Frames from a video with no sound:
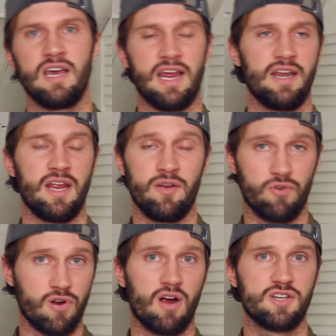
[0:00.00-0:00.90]
And in
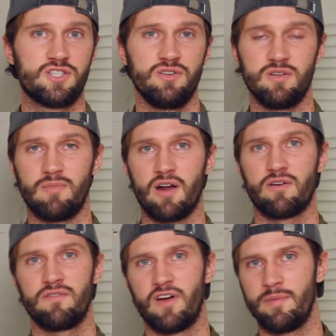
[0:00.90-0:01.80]
regards to the
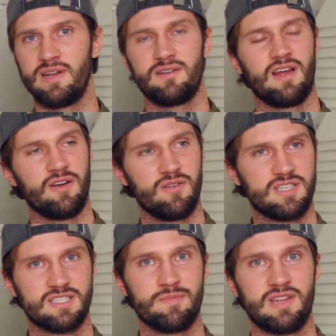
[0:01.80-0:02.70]
modern environment, I know
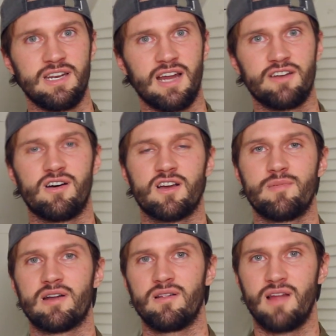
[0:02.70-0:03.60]
this is something I talk
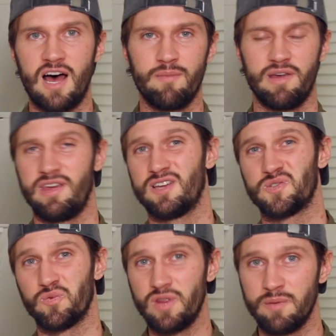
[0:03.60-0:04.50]
about a lot, but I think
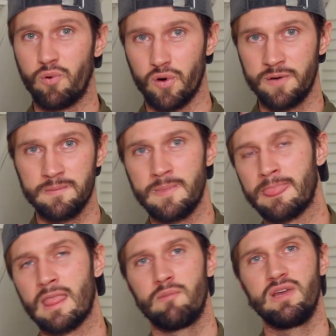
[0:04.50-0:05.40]
it's really important
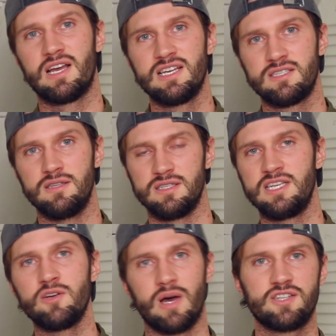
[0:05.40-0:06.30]
because the
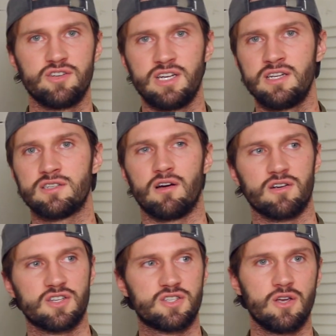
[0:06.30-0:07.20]
xenoestrogens
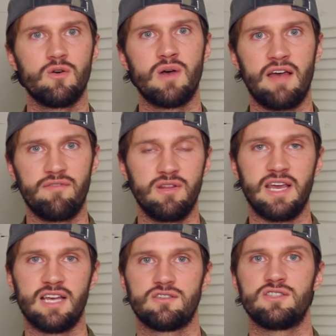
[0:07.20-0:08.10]
are so heavily
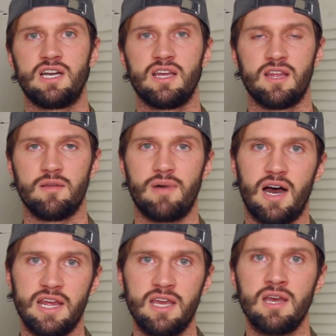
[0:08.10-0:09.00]
estrogenic in the
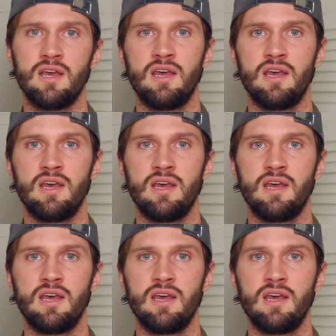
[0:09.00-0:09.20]
body.